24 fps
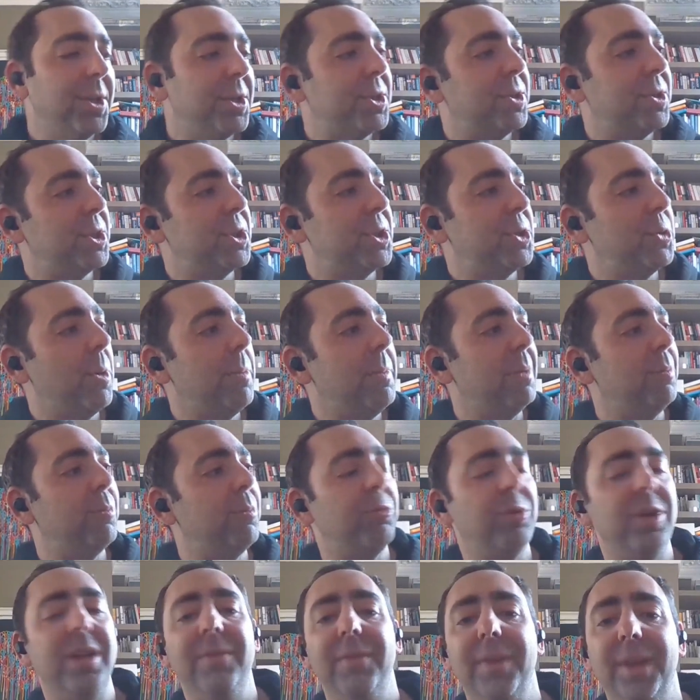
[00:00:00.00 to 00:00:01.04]
this, the swimming
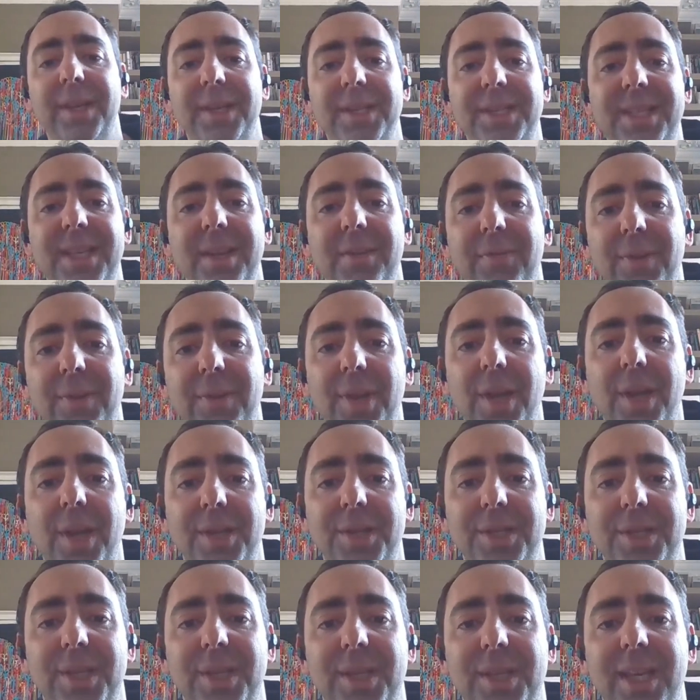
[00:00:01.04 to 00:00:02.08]
breathing's different though
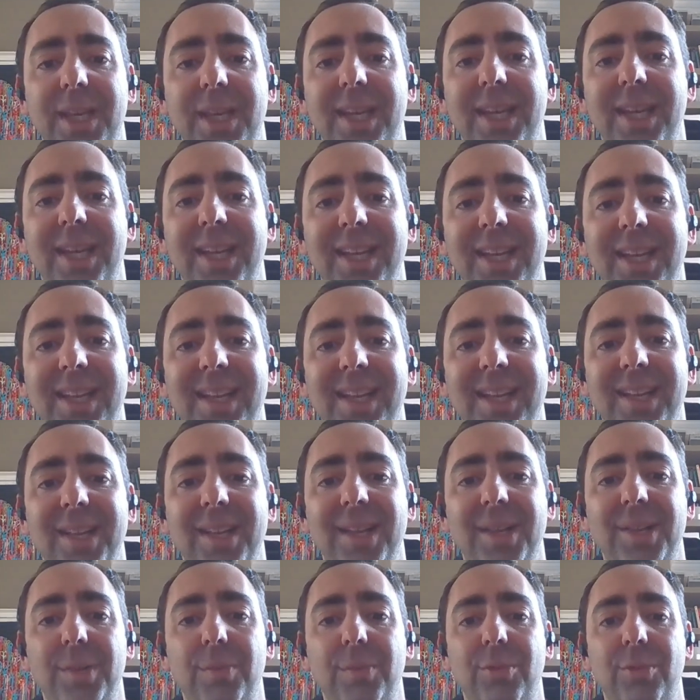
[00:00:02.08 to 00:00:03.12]
to the
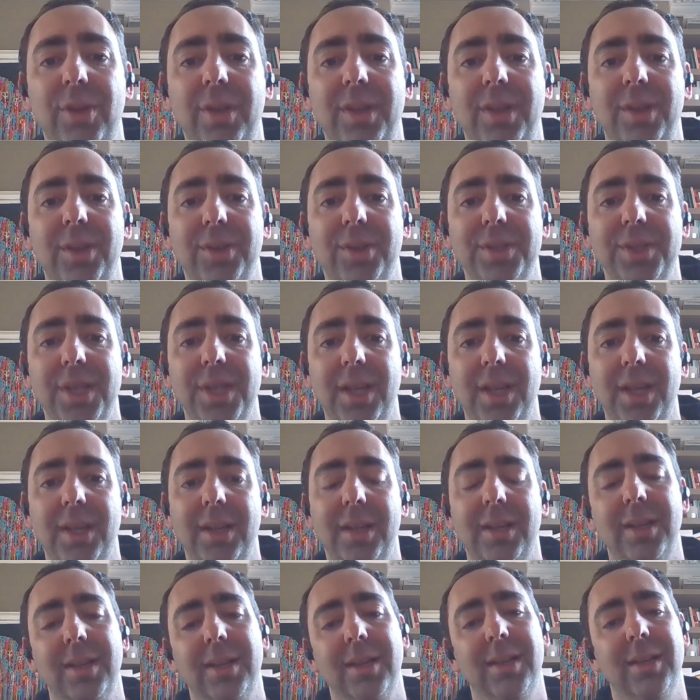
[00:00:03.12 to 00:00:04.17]
the breathing on, on
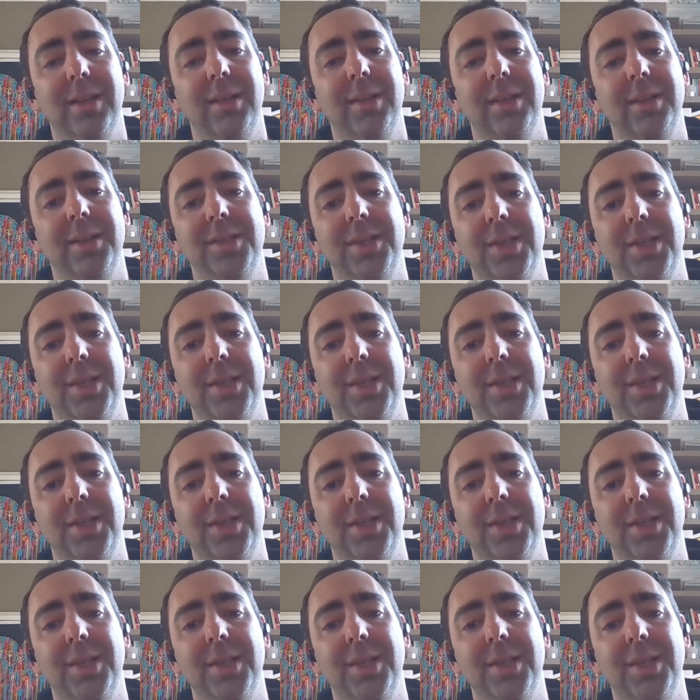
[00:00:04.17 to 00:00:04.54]
um,